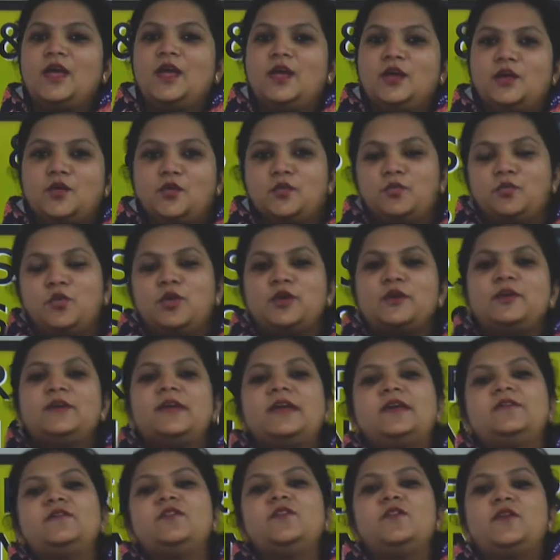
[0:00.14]
Good
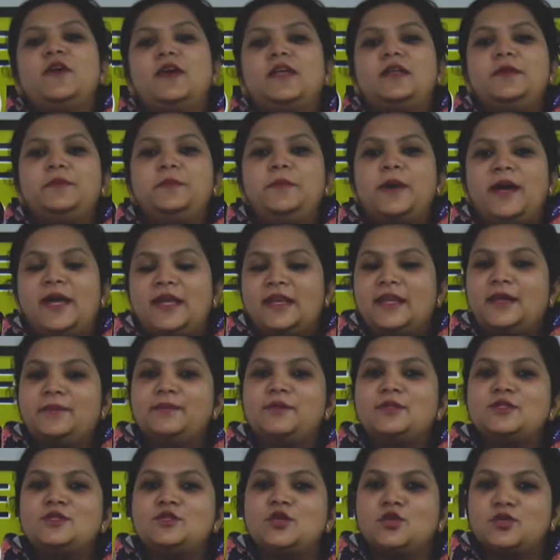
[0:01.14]
morning everyone. My name
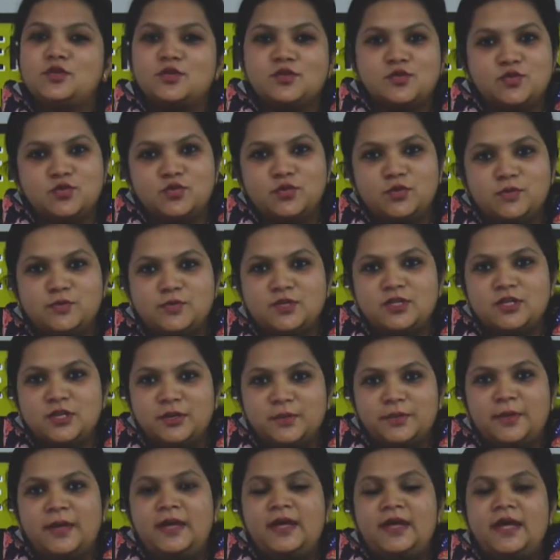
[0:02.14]
is Dr. Sonam
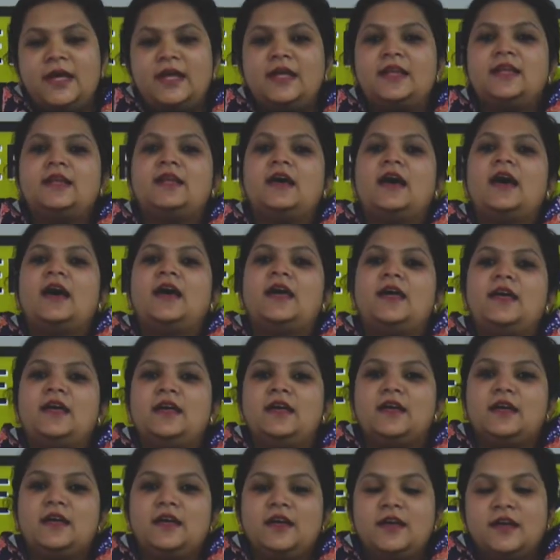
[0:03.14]
Sharma and
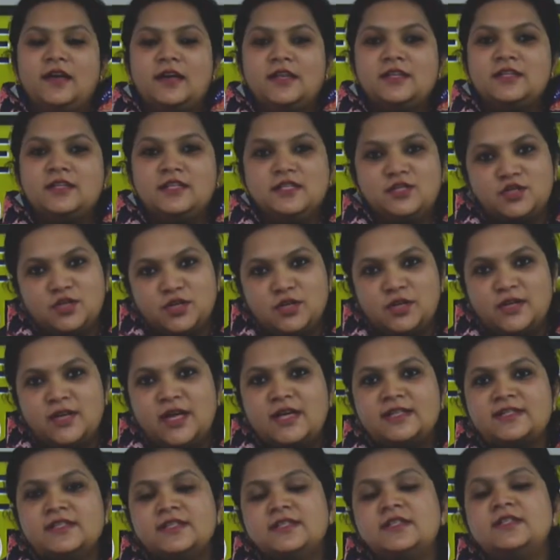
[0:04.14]
I teach here
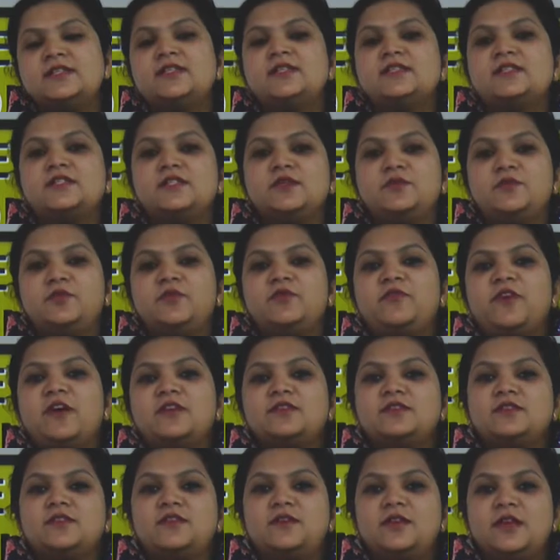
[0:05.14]
as an assistant
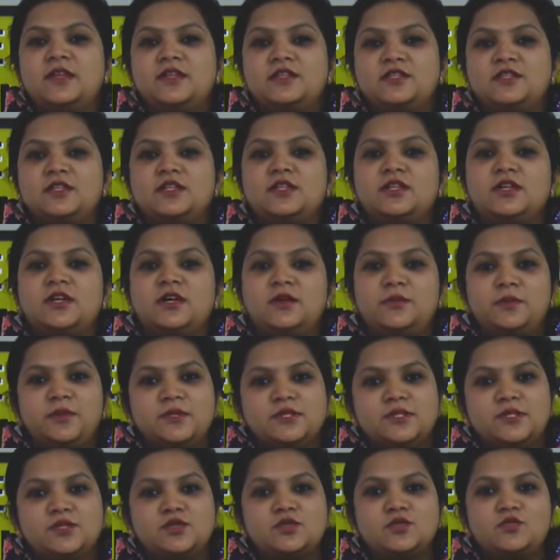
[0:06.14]
professor in Chandigarh
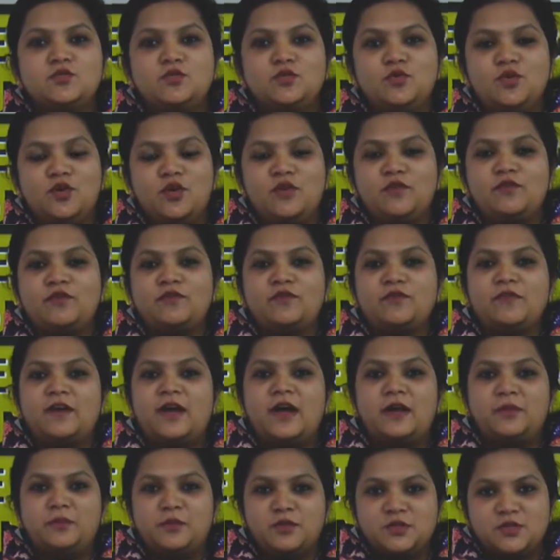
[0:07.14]
Business School of
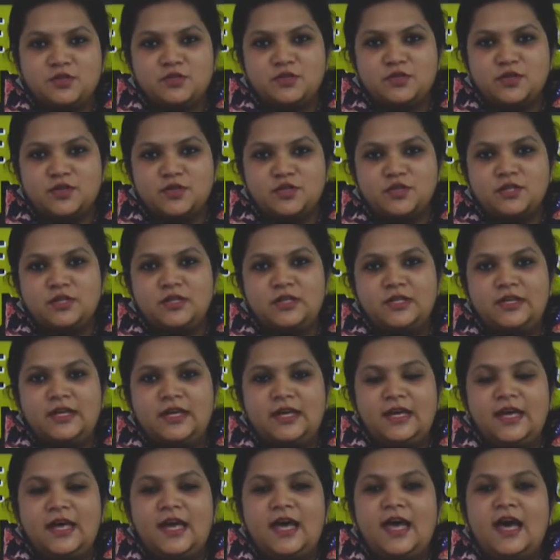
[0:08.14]
Administration.
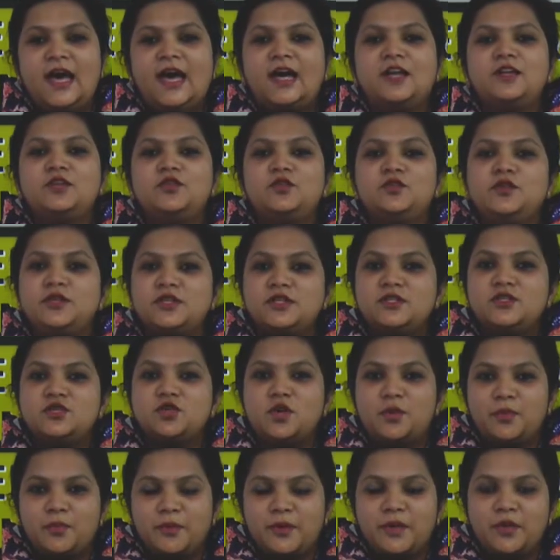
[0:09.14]
And today's
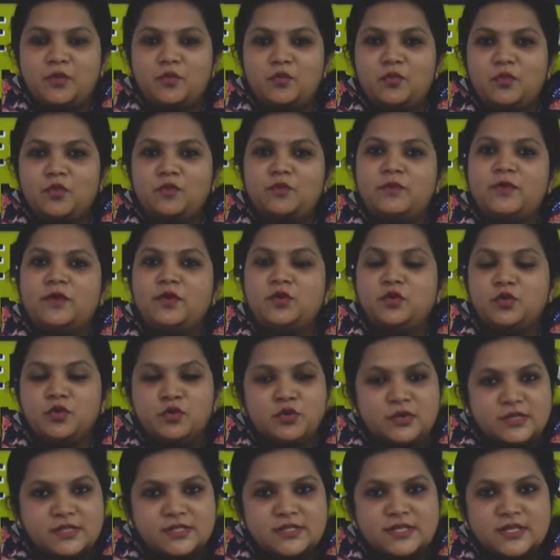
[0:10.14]
topic, what we are going
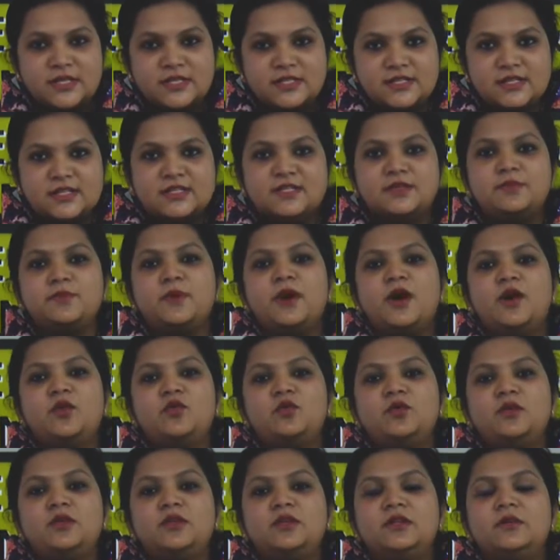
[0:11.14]
to discuss is
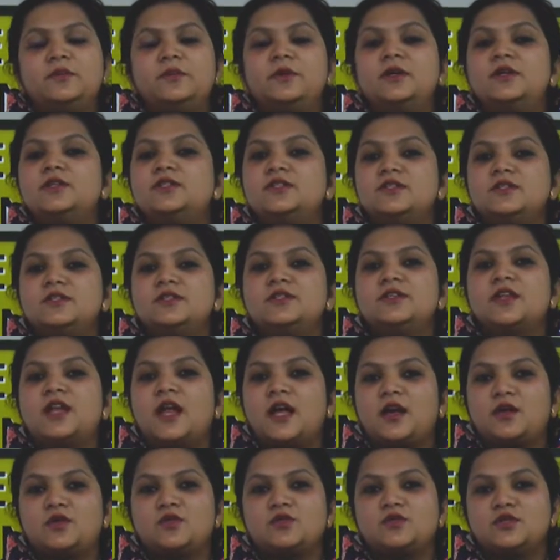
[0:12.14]
about the mergers and
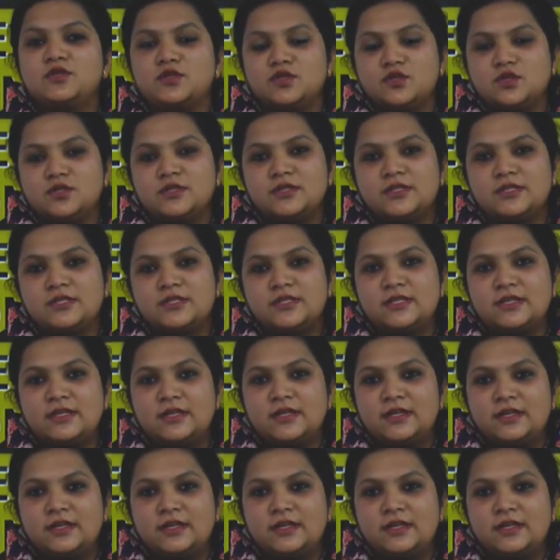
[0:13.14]
acquisitions.